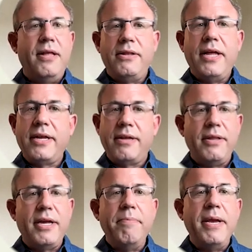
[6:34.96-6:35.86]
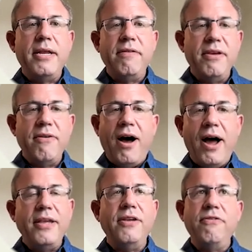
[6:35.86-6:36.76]
like, like many of you, I
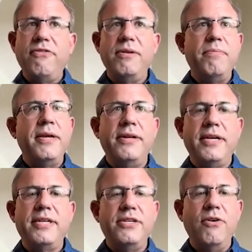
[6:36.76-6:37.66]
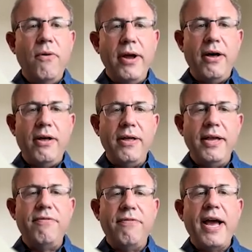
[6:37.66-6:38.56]
used to be addicted to oil.
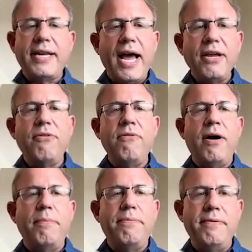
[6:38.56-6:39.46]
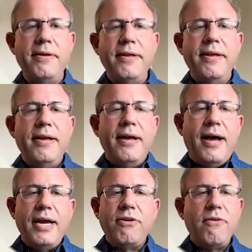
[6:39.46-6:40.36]
In fact, I grew up.
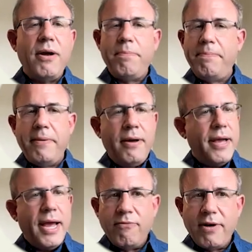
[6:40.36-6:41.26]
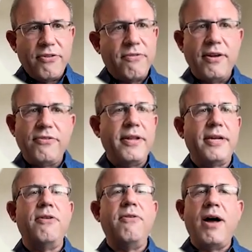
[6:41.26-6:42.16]
I grew up uh, at restaurants like
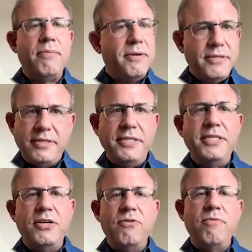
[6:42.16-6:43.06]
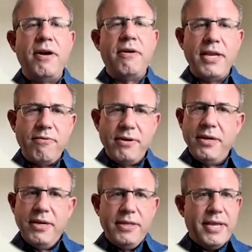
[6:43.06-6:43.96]
Carrabba's, you know, where they would
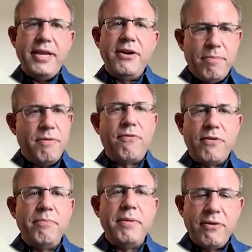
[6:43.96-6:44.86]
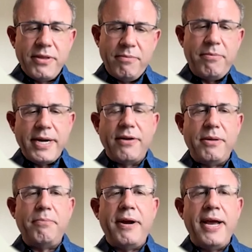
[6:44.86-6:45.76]
you know, before the meal, they would bring out
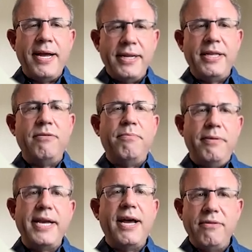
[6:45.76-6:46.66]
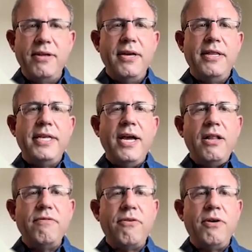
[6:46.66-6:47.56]
the bread and they would bring out the
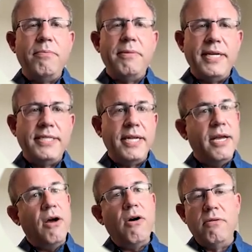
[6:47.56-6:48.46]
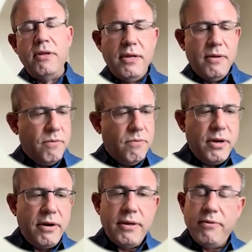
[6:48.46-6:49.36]
olive oil, but they say, oh, we
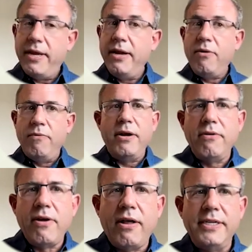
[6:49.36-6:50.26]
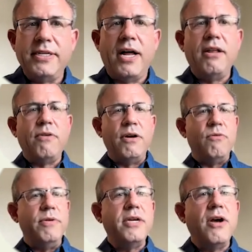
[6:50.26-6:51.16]
don't here, we don't call this olive oil,
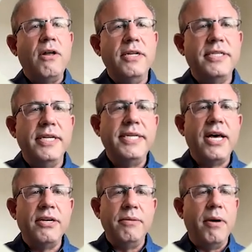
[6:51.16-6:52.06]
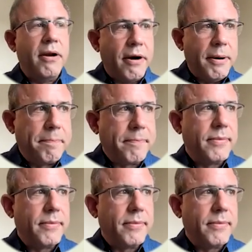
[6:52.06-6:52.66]
we call this Italian butter.